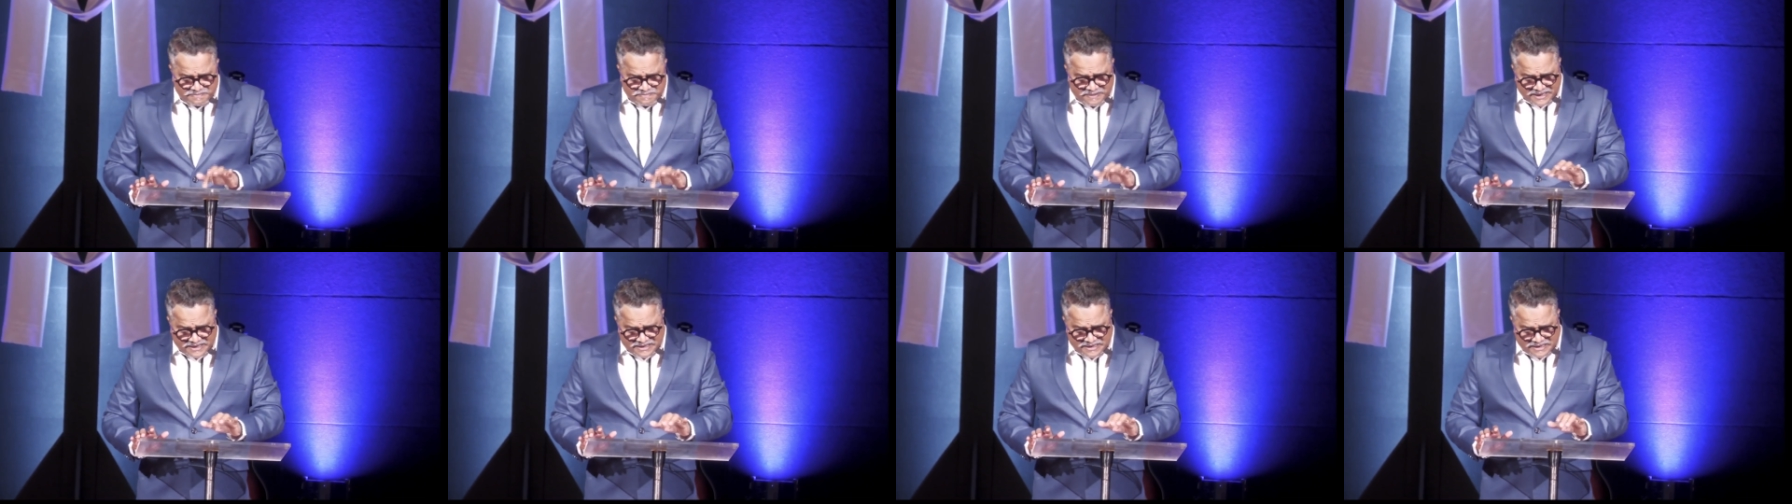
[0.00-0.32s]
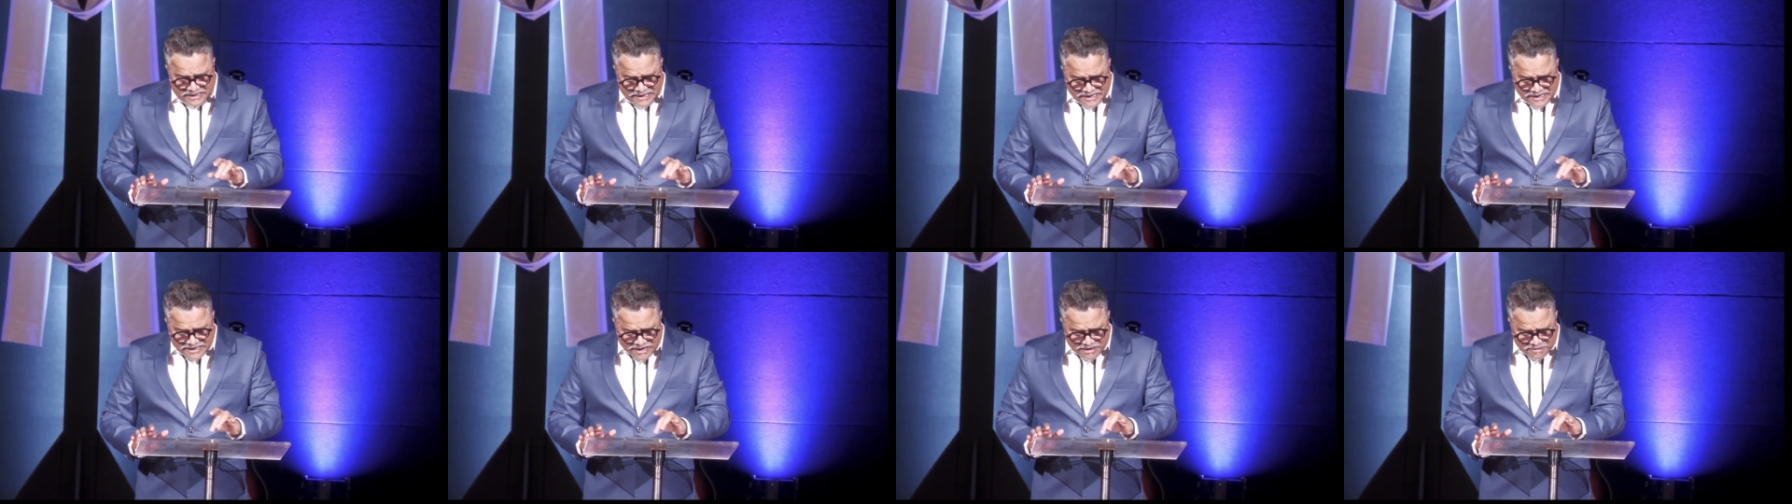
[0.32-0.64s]
but
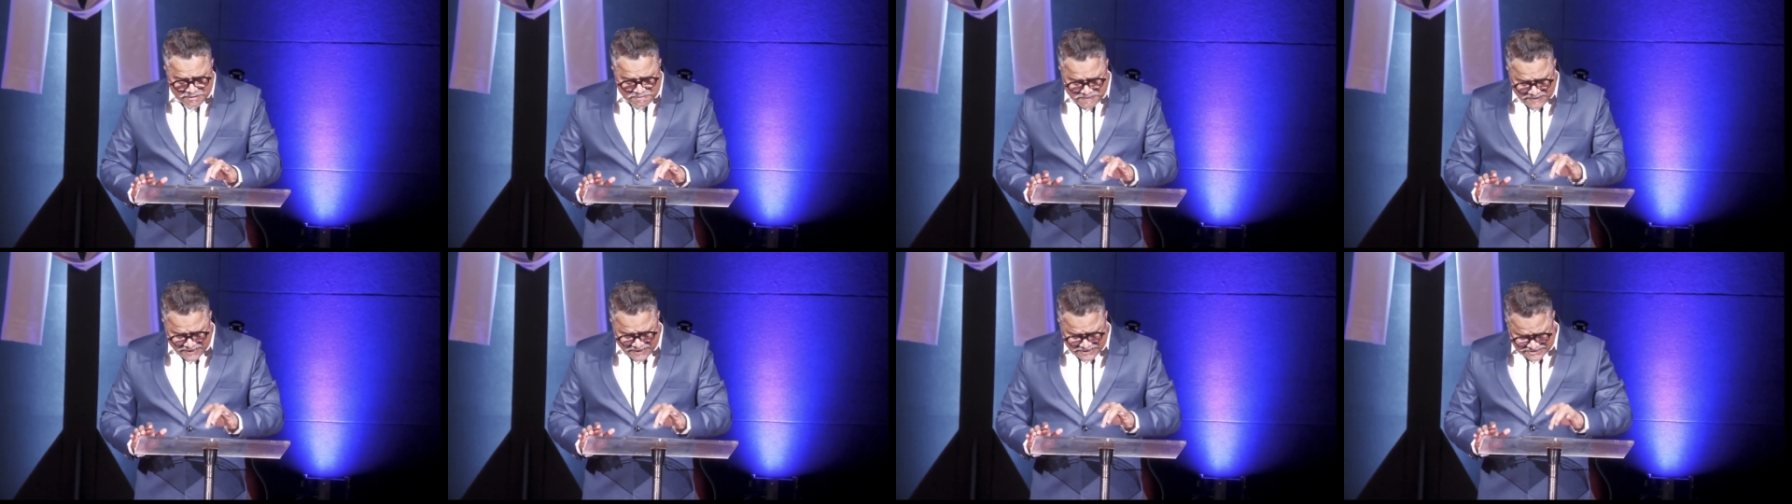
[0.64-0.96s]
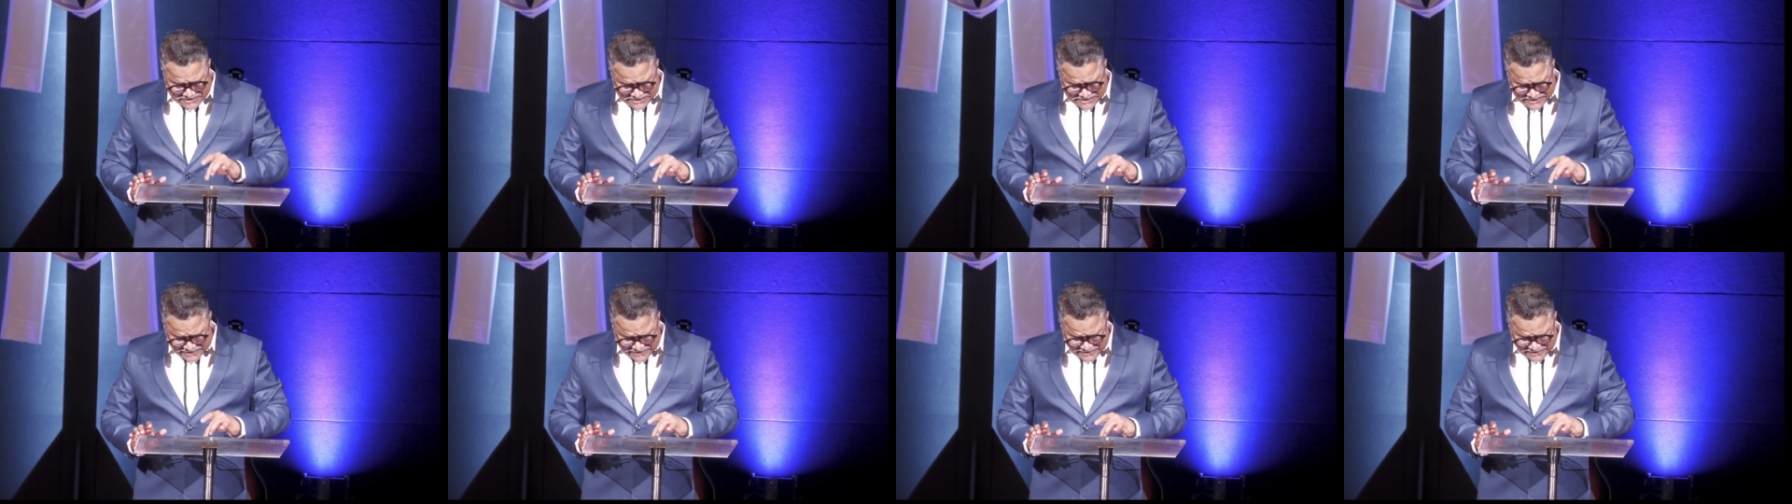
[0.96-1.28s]
little
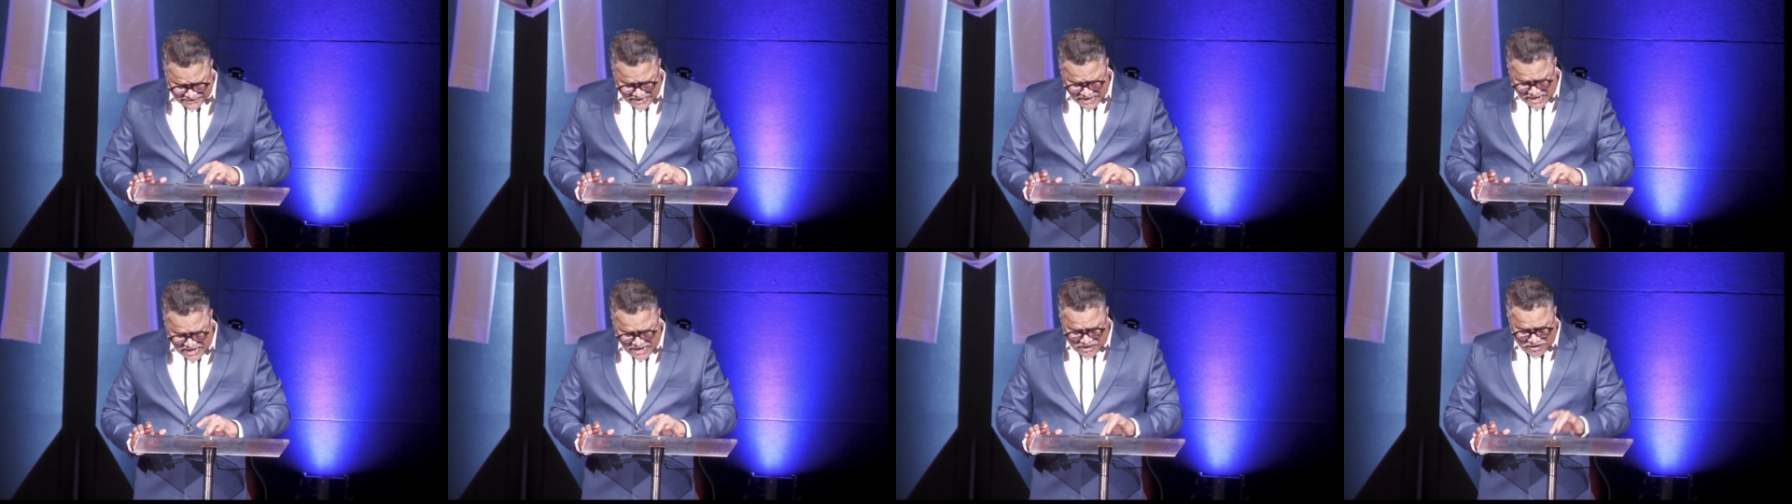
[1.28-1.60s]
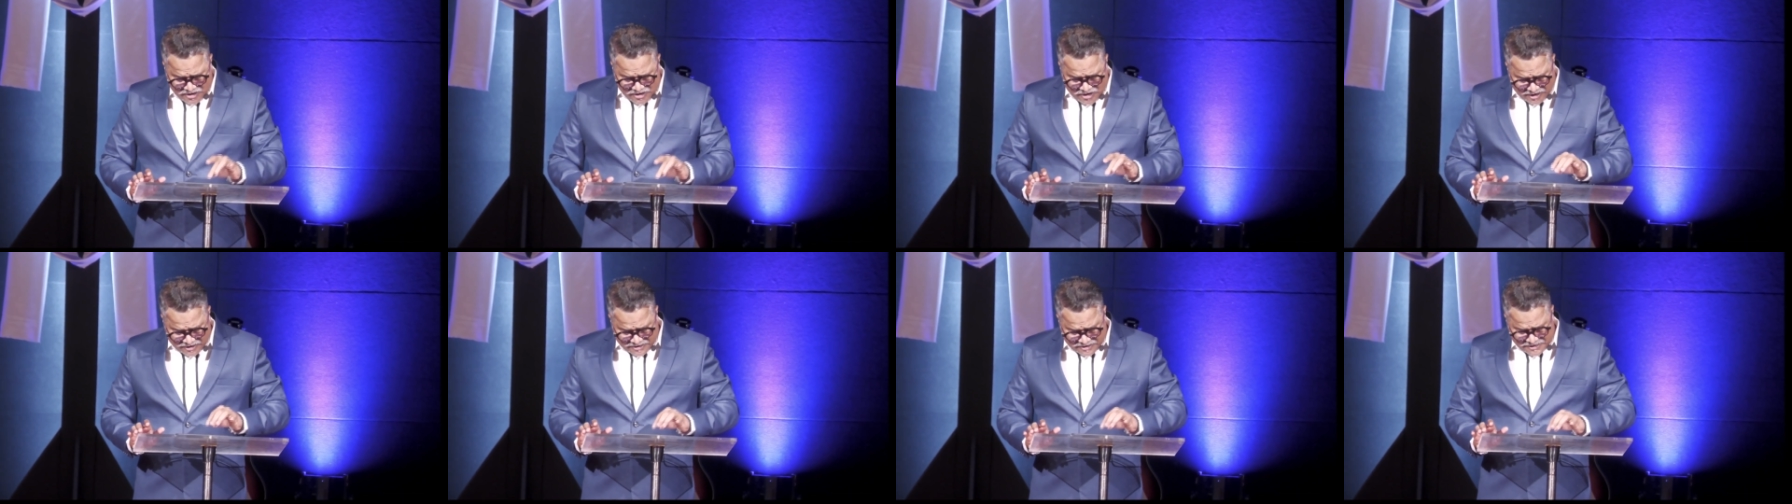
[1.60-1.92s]
blessing
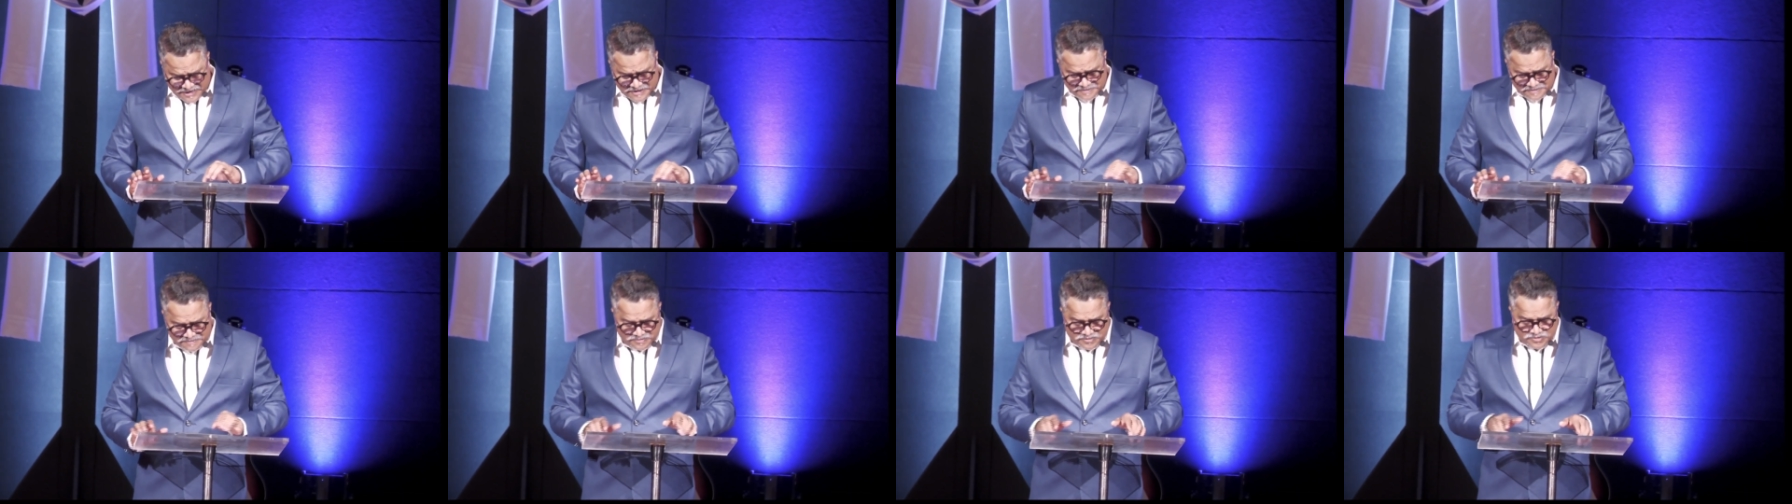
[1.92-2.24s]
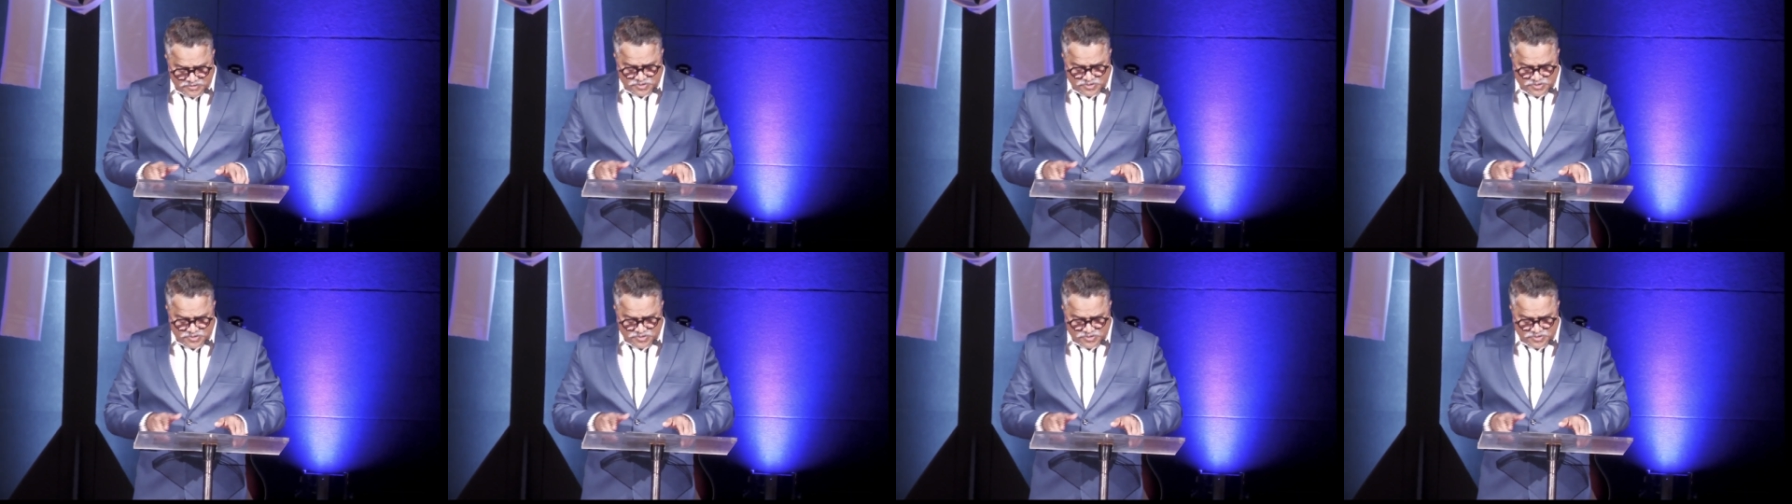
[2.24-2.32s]
got him